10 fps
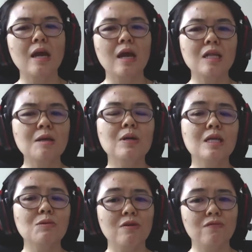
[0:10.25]

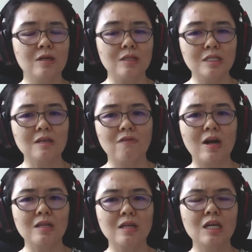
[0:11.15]
Anybody with a
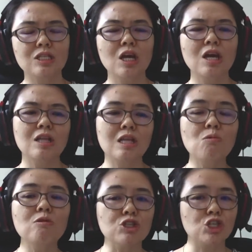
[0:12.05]
disadvantage, they
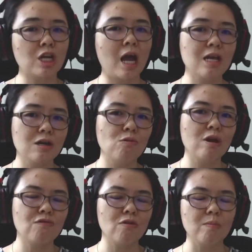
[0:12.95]
will shy
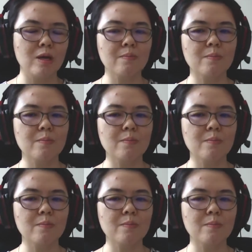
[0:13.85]
away from it.